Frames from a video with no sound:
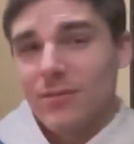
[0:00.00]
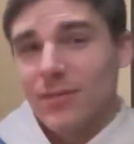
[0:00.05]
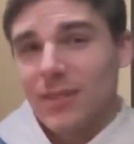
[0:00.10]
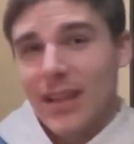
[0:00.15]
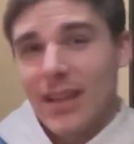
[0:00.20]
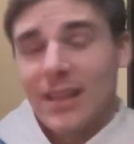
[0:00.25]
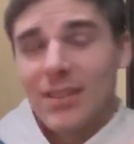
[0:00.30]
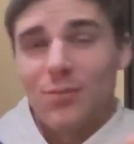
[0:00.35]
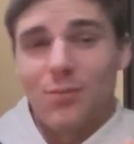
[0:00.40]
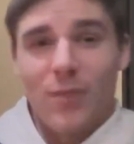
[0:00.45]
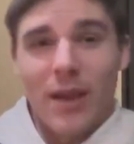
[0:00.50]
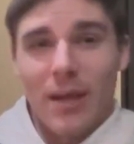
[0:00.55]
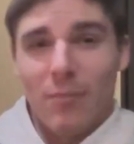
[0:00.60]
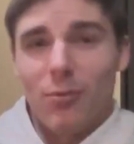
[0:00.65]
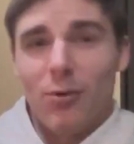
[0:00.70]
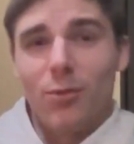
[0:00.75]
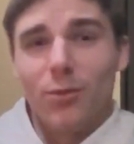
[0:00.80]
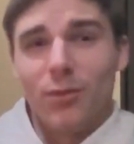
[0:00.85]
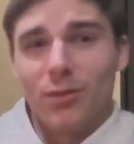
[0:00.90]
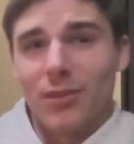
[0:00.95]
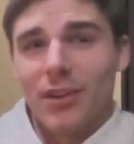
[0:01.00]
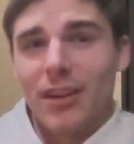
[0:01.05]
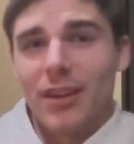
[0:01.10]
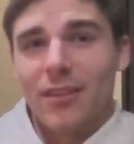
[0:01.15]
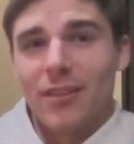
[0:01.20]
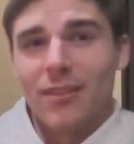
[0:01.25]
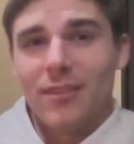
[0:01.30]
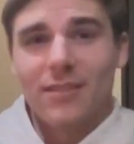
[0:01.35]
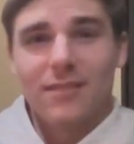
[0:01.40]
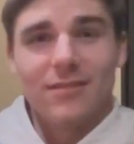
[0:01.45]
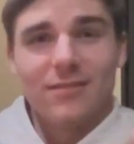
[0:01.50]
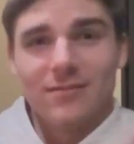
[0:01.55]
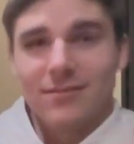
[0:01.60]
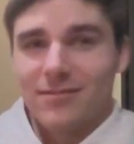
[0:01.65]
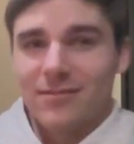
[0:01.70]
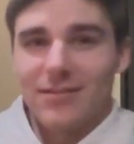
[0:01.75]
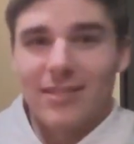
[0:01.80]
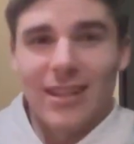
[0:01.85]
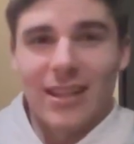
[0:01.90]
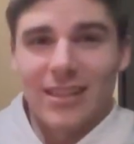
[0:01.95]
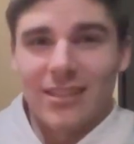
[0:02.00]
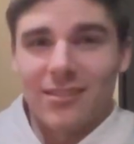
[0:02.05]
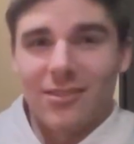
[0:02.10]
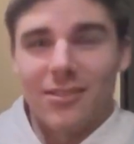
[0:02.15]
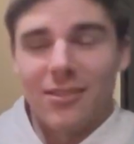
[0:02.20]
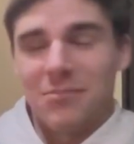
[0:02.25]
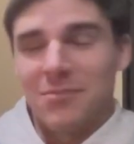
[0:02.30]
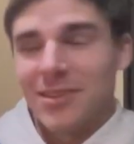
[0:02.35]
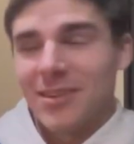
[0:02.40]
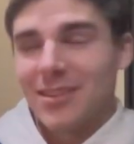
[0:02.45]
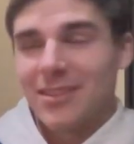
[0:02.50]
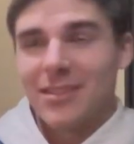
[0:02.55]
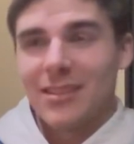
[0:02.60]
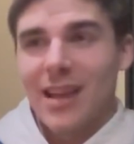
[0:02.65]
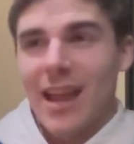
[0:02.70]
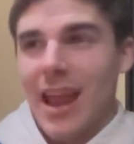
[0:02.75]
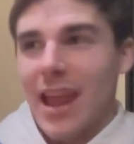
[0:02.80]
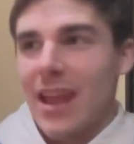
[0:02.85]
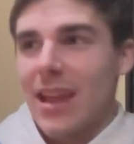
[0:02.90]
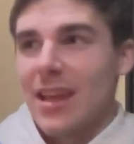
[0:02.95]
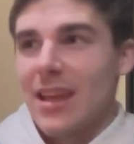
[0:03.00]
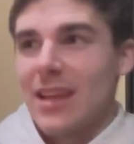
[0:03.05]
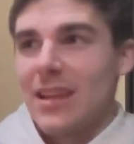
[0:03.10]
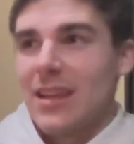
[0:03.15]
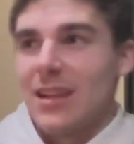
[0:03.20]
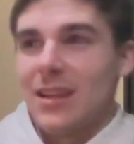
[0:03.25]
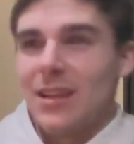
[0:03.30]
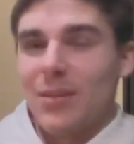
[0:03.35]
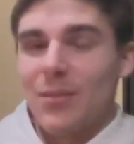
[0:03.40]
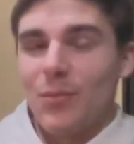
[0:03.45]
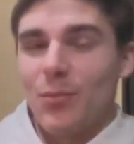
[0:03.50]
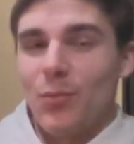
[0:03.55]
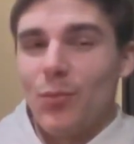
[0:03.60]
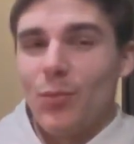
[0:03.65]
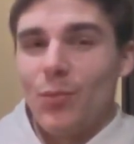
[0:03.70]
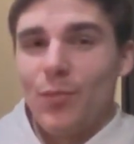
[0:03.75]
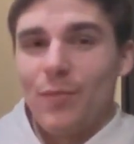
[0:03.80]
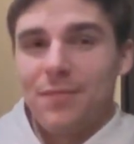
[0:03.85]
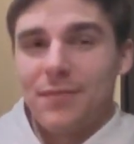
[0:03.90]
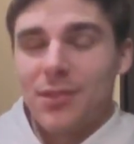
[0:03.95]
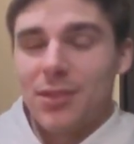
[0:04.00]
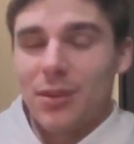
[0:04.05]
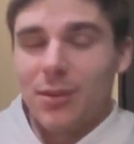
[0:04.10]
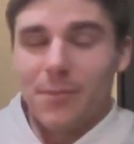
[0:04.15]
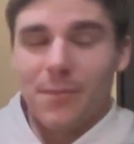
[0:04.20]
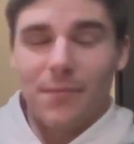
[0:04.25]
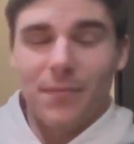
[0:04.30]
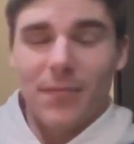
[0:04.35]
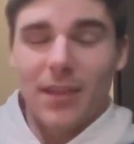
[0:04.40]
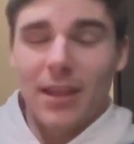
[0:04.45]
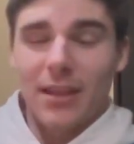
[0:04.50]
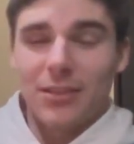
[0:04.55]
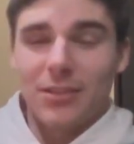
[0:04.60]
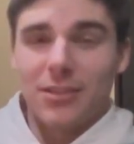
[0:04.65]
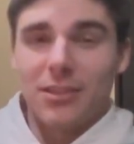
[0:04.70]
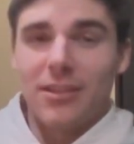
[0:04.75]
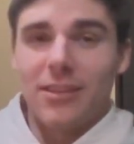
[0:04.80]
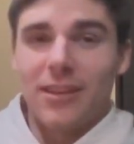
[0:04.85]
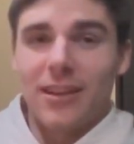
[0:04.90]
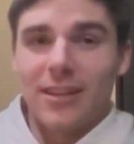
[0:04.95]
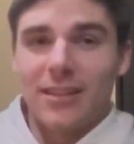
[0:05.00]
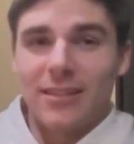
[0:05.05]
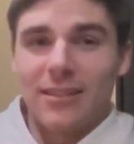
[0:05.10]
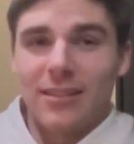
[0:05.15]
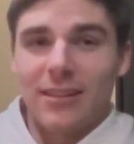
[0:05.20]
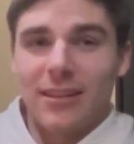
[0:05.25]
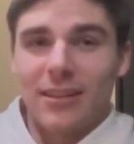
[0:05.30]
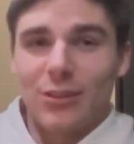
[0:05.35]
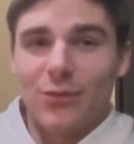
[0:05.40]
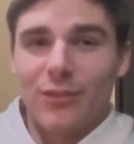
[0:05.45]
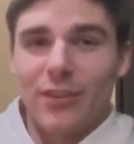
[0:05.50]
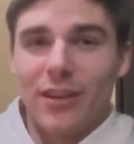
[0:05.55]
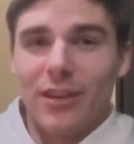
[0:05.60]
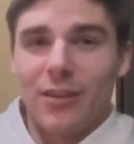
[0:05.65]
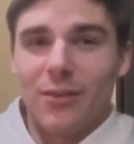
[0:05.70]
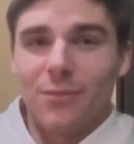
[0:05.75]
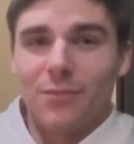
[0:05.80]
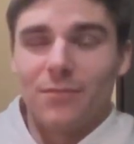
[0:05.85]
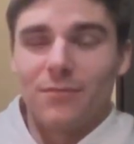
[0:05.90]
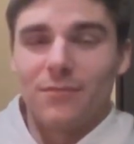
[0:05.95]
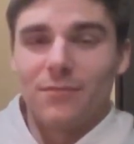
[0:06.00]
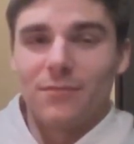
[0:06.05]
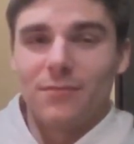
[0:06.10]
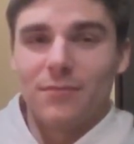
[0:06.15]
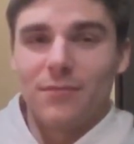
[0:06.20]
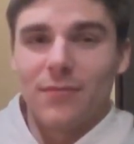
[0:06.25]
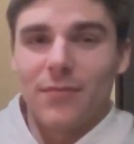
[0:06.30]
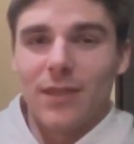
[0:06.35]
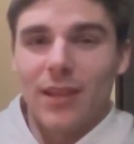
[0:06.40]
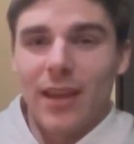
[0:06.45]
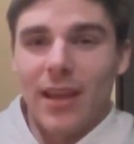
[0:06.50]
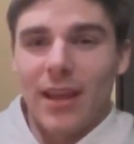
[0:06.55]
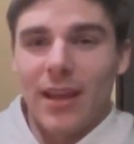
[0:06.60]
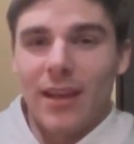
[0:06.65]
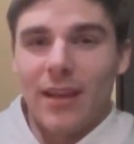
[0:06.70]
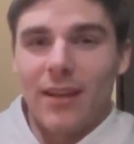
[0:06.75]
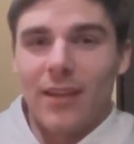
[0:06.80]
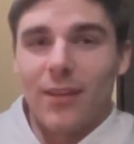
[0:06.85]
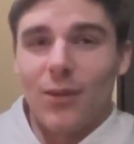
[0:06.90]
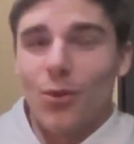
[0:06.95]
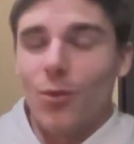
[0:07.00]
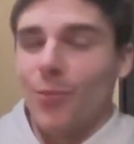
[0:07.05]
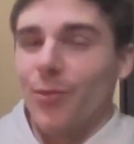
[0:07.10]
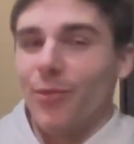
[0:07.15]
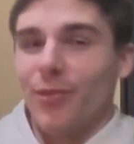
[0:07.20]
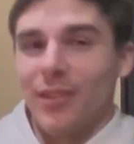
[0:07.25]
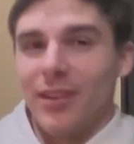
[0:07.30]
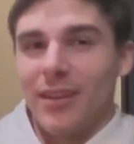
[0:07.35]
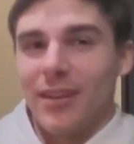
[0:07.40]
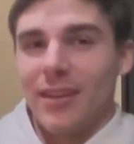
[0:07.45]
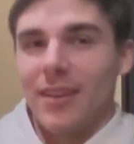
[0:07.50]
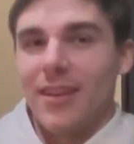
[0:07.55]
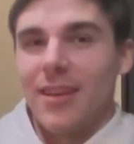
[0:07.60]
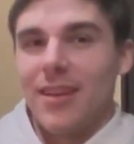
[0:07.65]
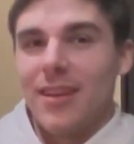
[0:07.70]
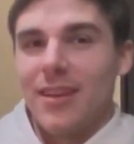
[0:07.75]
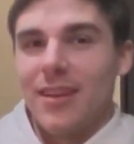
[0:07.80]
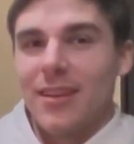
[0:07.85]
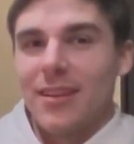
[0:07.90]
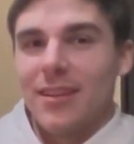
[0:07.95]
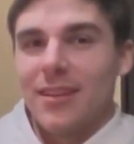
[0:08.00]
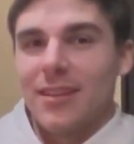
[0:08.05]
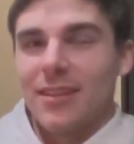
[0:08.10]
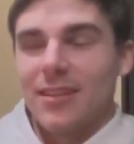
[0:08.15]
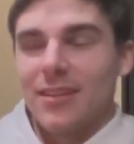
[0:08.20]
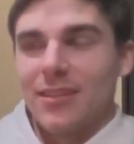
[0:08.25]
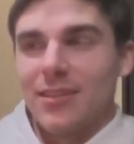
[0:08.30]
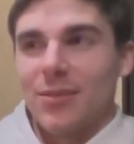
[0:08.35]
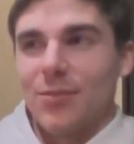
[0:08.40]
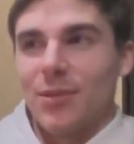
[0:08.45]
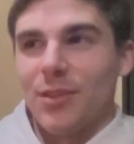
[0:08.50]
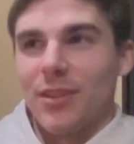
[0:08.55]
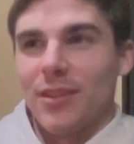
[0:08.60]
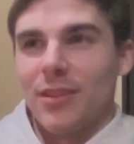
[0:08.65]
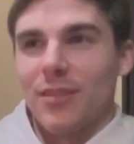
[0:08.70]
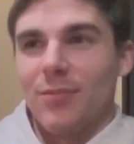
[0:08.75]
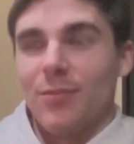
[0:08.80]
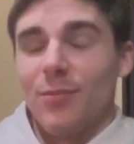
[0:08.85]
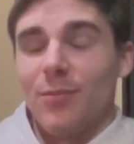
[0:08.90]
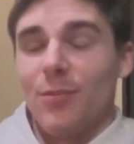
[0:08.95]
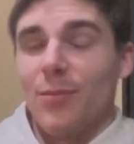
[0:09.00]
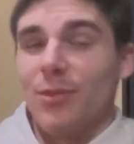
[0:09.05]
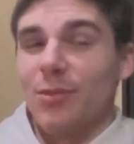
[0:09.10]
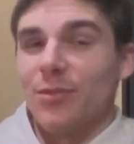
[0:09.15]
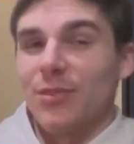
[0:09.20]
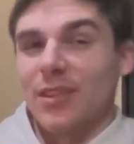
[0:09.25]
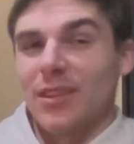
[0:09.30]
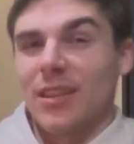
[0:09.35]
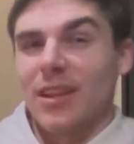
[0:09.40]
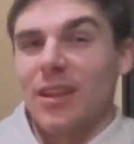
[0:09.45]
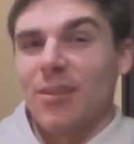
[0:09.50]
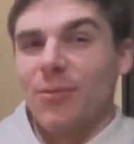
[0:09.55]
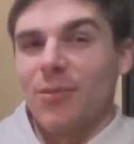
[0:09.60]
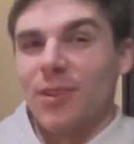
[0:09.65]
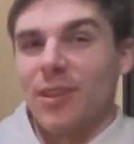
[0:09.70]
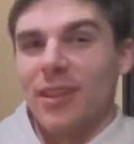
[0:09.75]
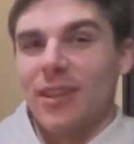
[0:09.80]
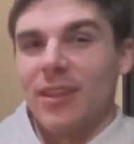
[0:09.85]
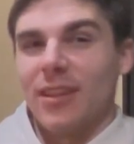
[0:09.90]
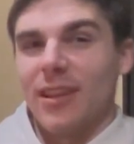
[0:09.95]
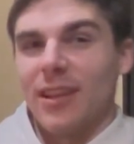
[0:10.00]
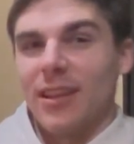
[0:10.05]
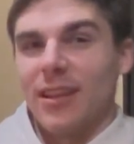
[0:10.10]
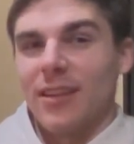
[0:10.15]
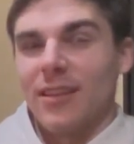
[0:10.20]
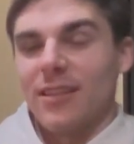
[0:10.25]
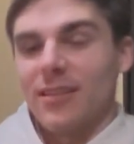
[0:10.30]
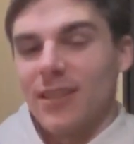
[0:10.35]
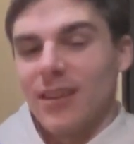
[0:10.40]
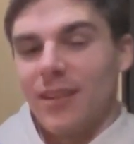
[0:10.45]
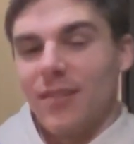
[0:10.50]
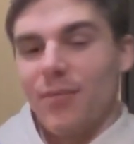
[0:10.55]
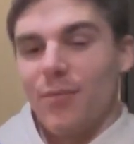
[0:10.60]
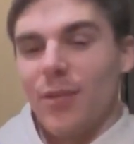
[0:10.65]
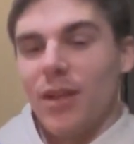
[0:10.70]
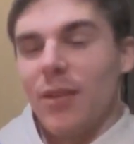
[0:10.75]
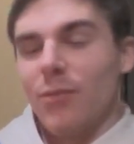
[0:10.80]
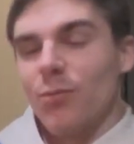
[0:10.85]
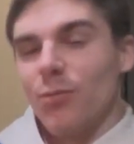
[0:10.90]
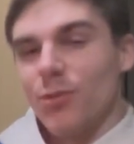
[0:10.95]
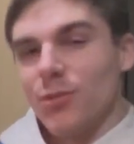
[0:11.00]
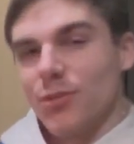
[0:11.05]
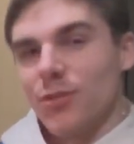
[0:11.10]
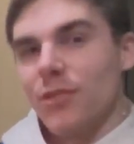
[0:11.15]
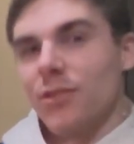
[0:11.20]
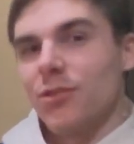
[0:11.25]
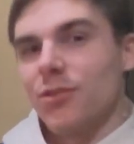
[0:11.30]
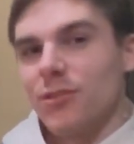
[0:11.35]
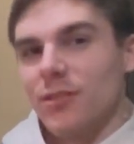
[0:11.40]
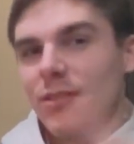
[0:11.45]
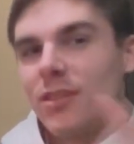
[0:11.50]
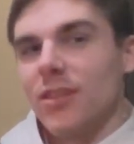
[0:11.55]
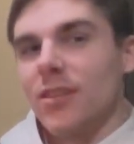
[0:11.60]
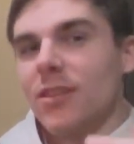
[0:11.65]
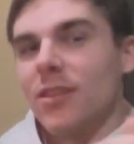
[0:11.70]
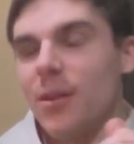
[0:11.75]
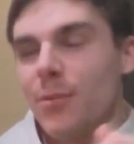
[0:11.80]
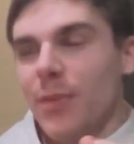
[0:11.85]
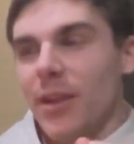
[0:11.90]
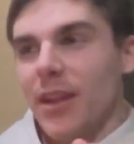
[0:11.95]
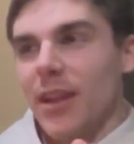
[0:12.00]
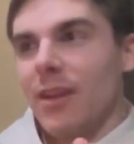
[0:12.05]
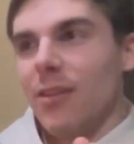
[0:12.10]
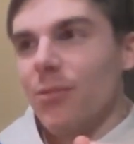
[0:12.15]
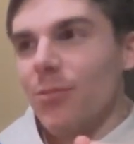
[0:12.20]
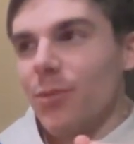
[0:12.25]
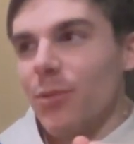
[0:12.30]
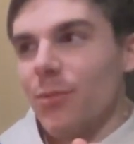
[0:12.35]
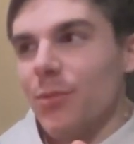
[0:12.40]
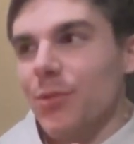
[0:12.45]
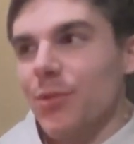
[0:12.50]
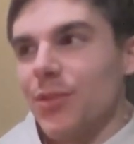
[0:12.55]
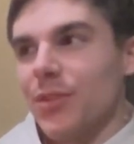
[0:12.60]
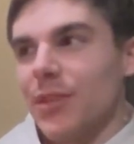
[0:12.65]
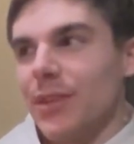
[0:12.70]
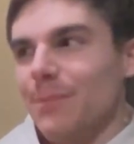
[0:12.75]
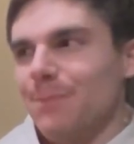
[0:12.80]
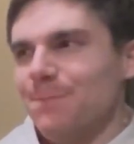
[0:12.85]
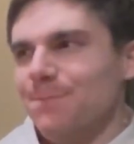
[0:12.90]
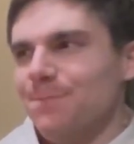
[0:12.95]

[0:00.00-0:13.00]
It's bipolar here. That's all I'm gonna say. So I'll see you guys in the next video, and hopefully some of the music that I really like that I've made will start coming out, but we'll see